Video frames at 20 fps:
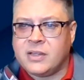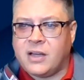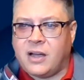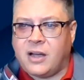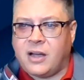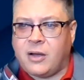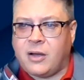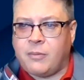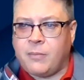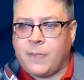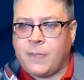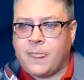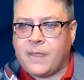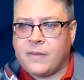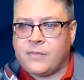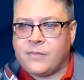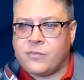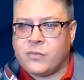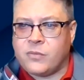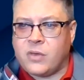Um,
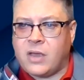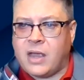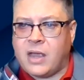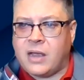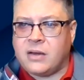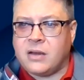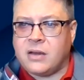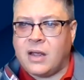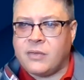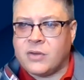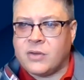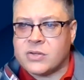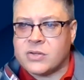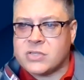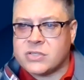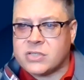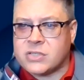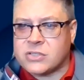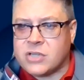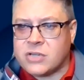and, and
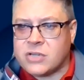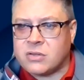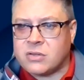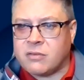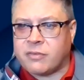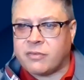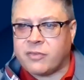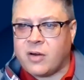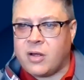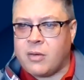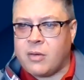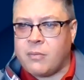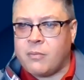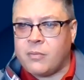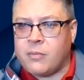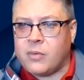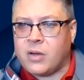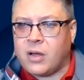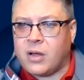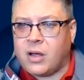there's a suggestion
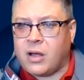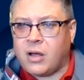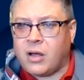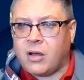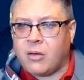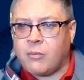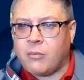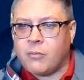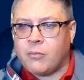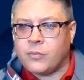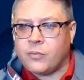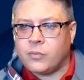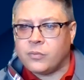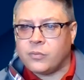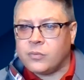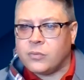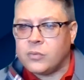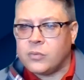from um,